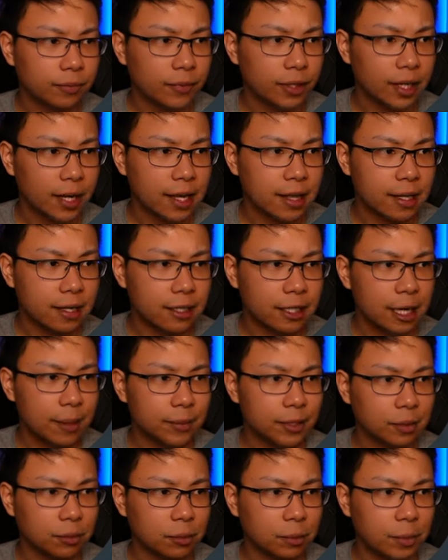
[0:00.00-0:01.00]
And then a
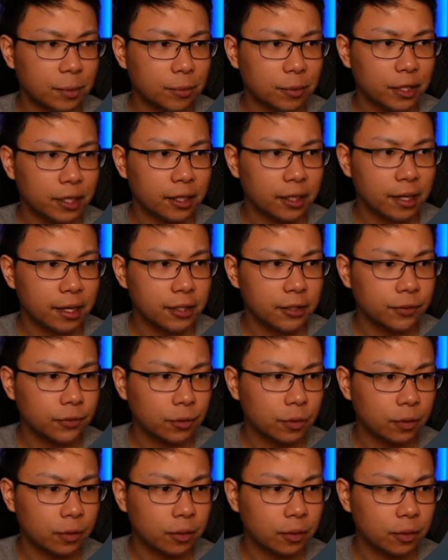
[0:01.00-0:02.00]
Kempton would be pretty nice
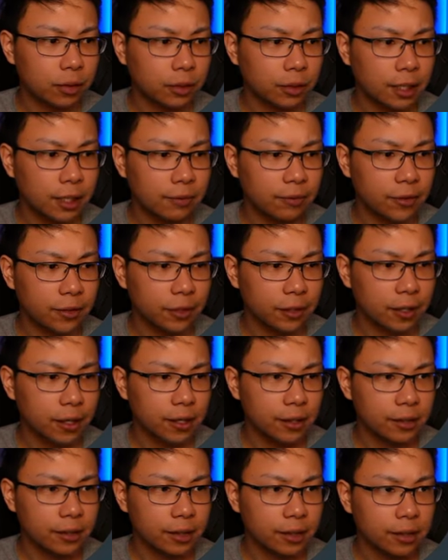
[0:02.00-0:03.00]
for a lot of other
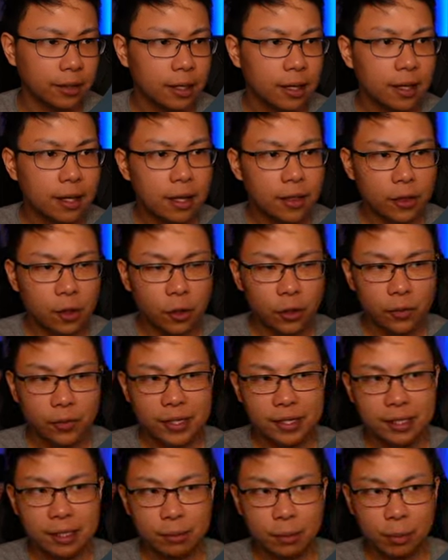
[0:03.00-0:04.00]
content. The only
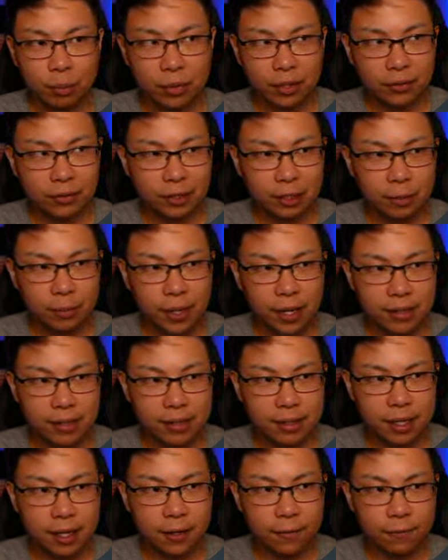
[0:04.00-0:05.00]
reason I'm ambivalent about
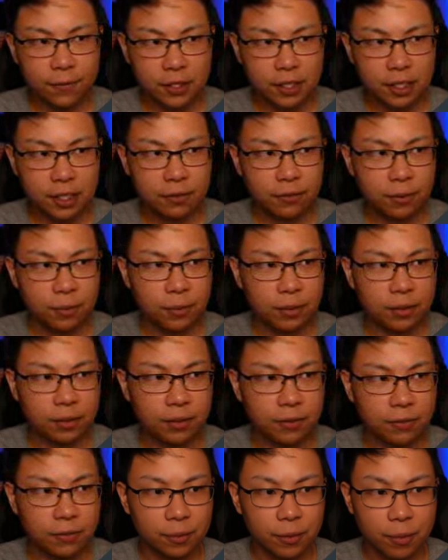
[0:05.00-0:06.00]
saying Vizix from
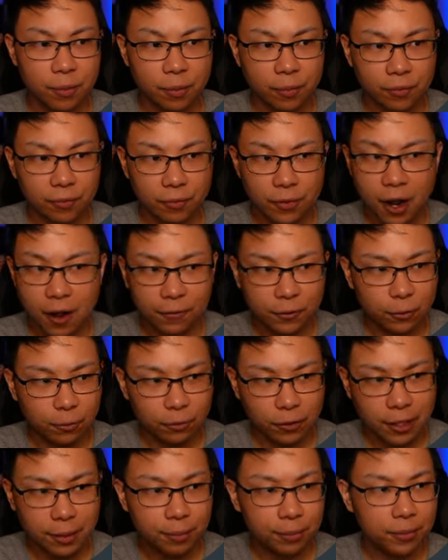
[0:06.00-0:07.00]
the, from the off the
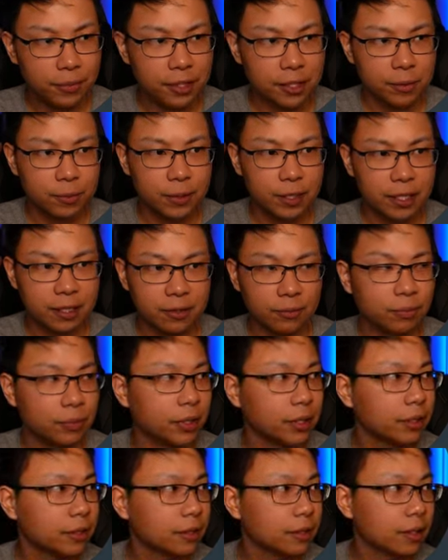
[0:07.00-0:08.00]
rip is because of
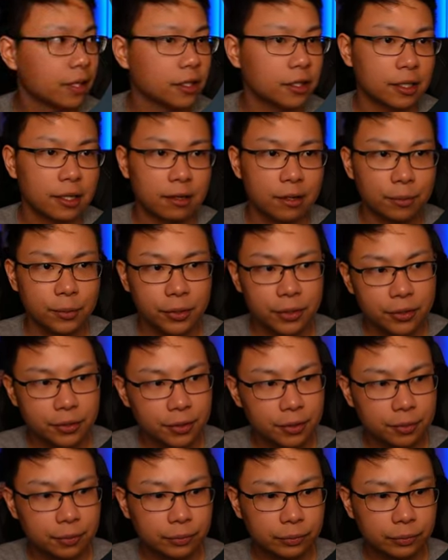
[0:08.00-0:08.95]
books, legendary books.